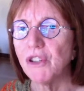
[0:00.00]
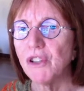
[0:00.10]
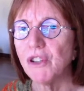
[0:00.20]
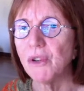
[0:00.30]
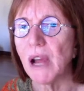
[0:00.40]
do
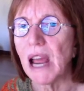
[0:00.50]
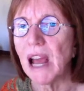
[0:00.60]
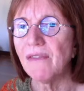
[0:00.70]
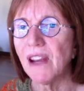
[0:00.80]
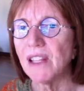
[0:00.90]
you do
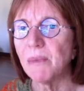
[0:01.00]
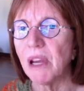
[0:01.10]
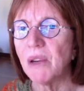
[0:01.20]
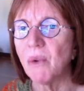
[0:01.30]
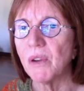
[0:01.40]
half as
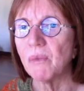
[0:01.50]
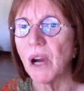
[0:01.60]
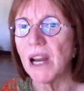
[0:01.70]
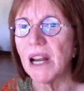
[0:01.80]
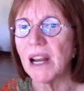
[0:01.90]
make one
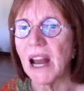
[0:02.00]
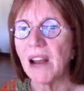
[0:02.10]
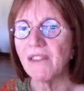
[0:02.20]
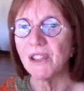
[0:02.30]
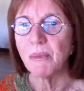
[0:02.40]
right and
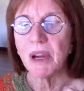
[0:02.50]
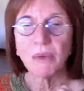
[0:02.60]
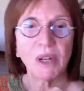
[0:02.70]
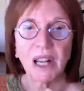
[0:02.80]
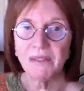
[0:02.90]
half as make
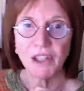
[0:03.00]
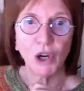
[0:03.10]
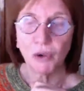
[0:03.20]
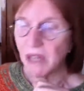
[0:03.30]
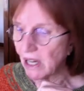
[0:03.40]
one left?
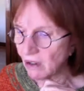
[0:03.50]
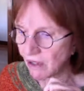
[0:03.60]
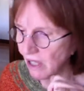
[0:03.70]
No, they don't.